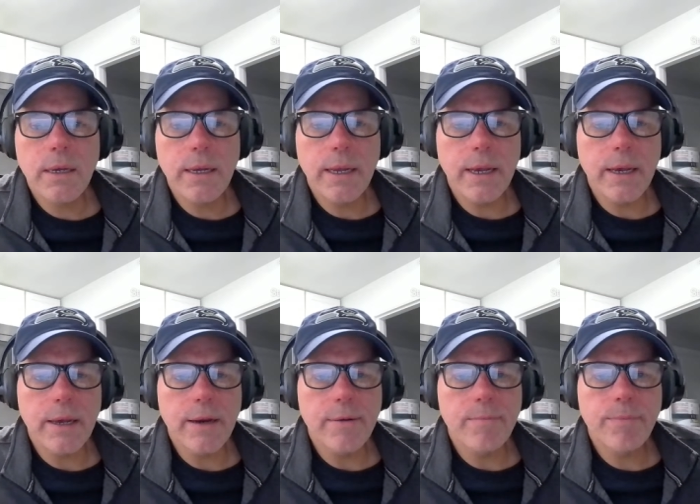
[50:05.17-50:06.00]

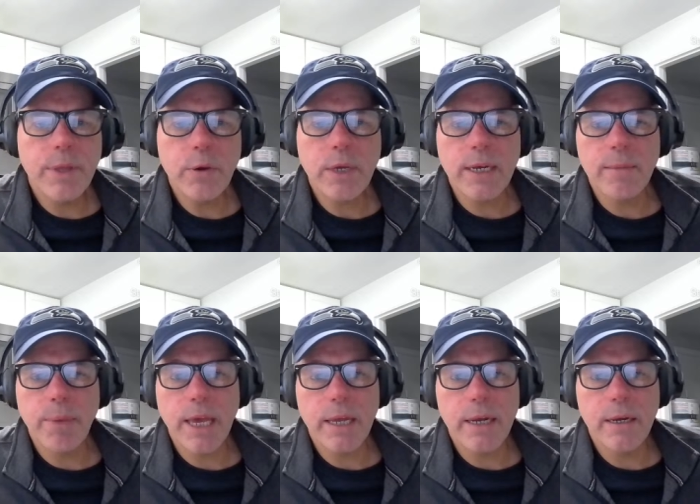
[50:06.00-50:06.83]
And you can
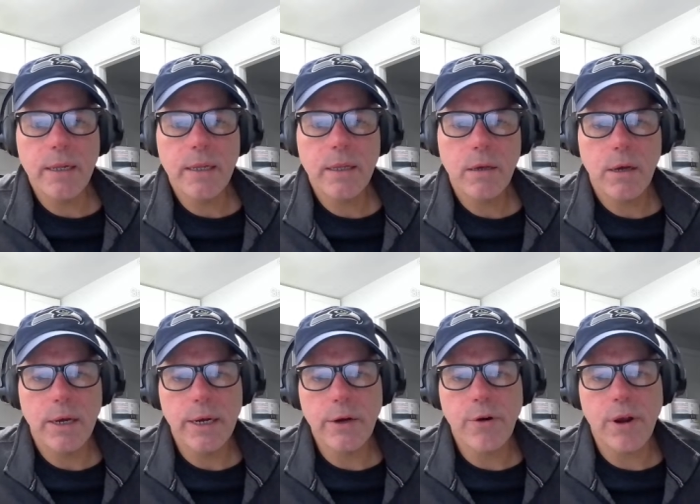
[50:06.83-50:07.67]
depend on
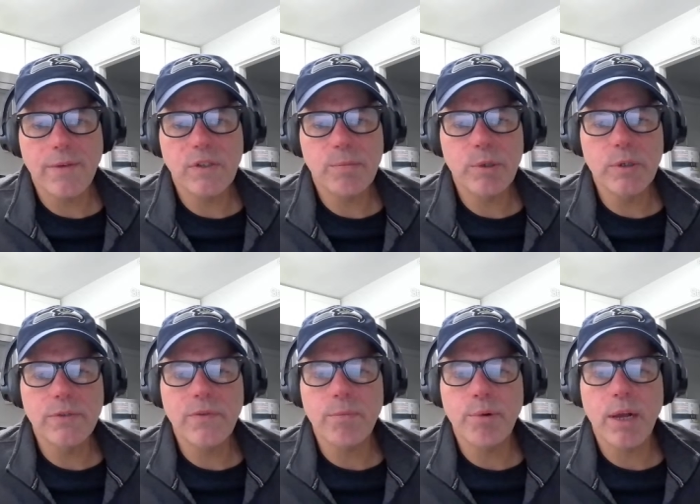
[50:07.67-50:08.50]
Aircraft Spruce
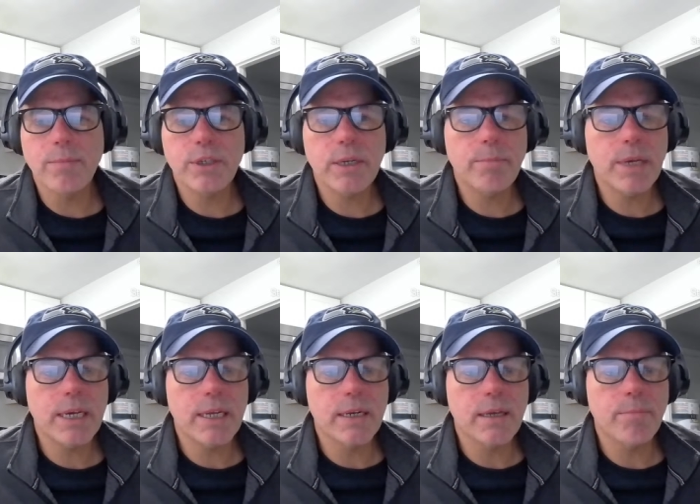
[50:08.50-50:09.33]
for prompt shipping
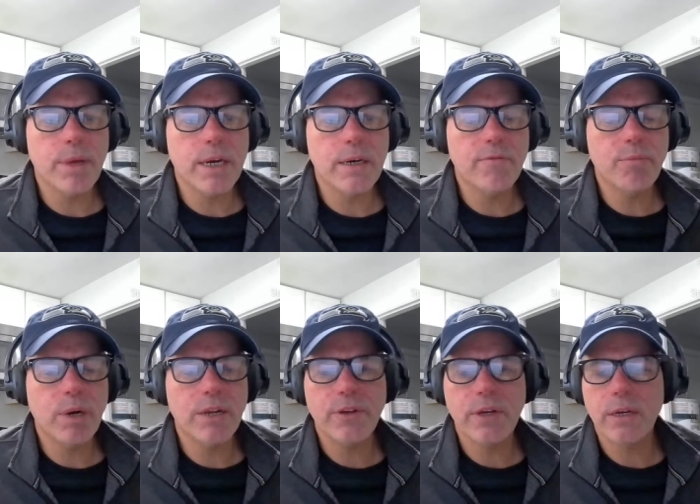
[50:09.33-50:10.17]
and competitive
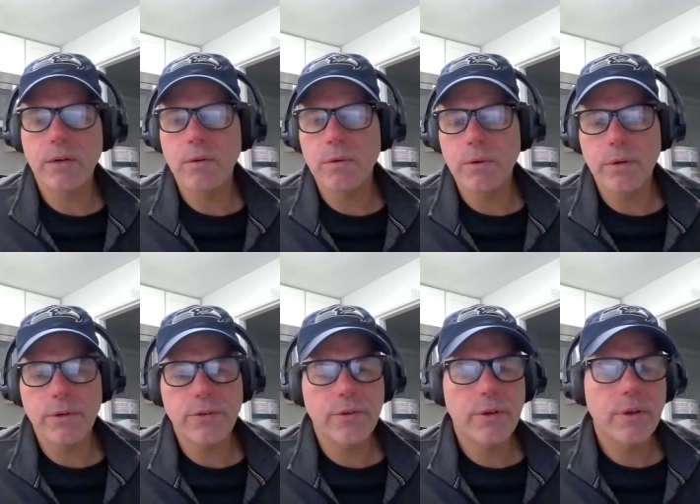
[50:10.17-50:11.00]
pricing on all
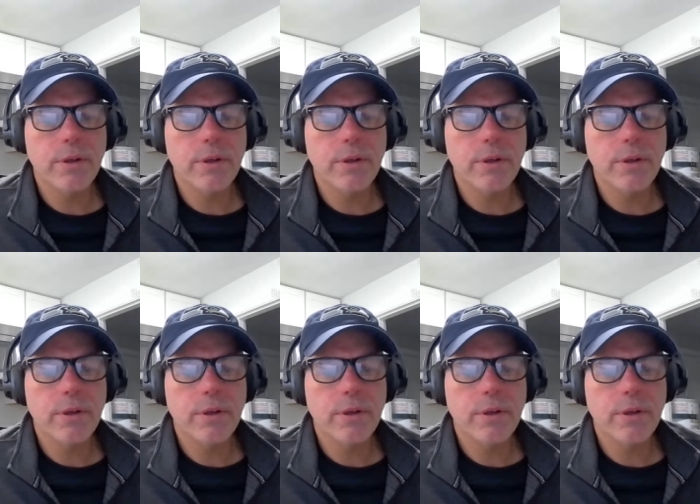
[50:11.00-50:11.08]
orders.